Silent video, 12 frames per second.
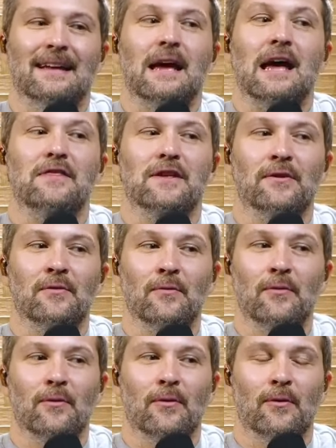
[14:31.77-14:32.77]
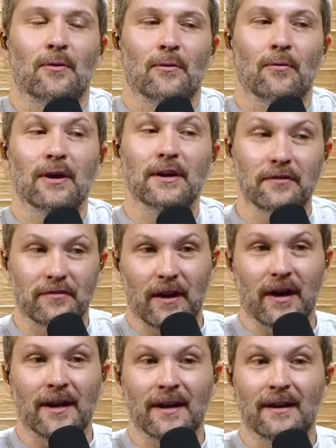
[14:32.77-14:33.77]
And then
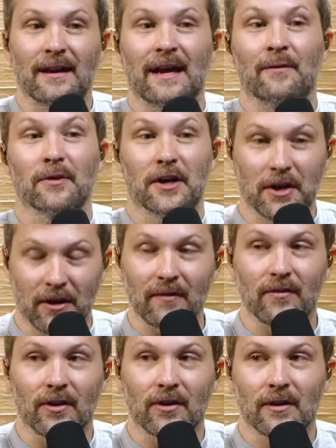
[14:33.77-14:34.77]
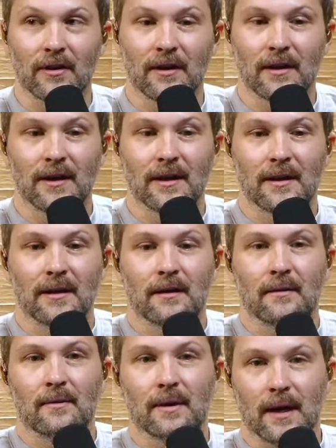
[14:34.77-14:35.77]
redefine and recover
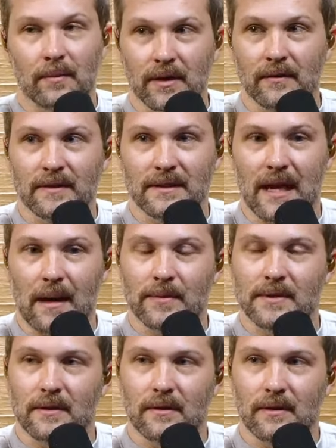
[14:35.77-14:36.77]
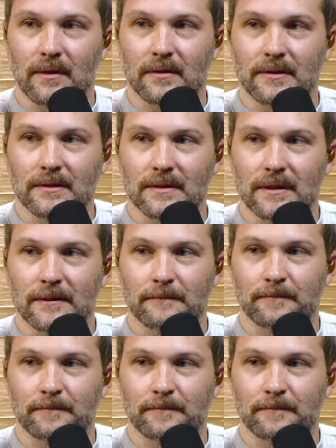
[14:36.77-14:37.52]
what I believe is an apostolic urgency.